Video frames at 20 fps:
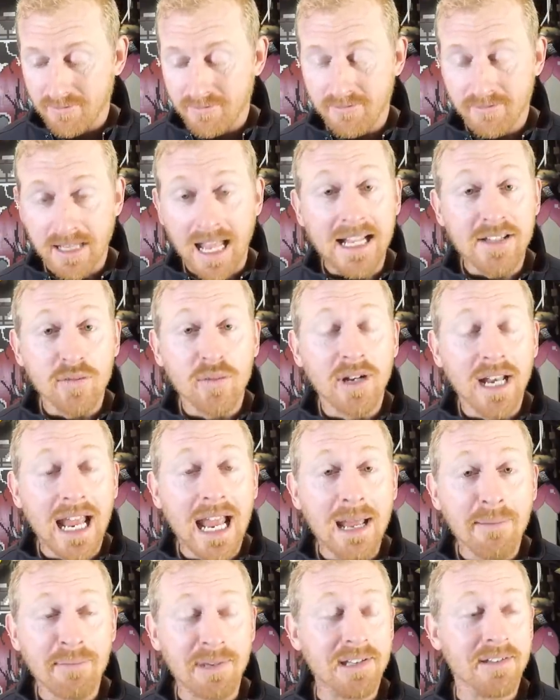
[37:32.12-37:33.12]
That's what
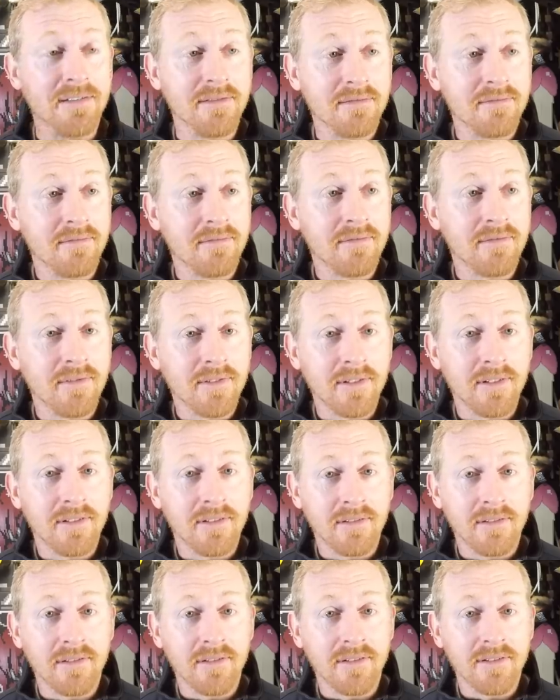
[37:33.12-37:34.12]
happened
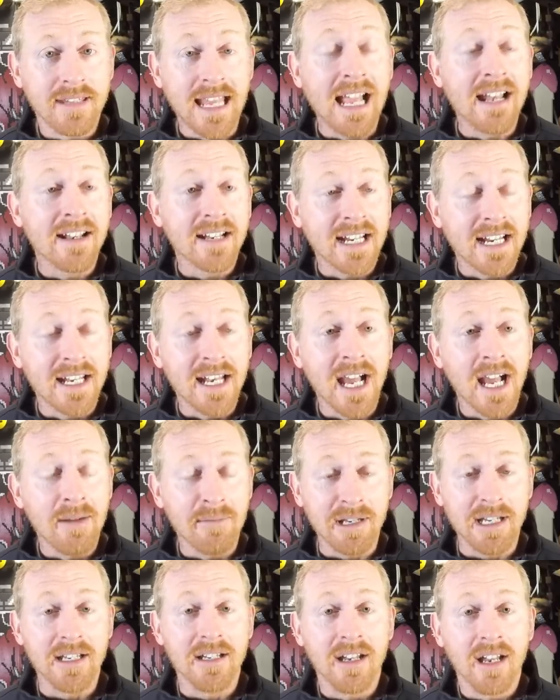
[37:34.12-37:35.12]
down at
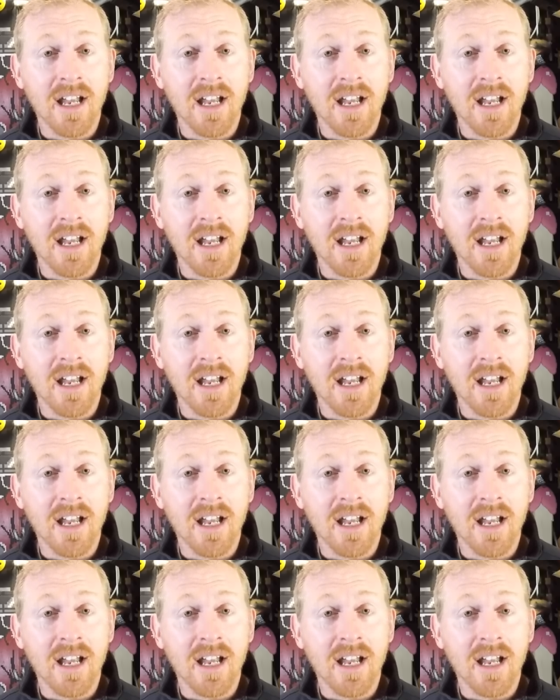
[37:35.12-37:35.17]
Konami.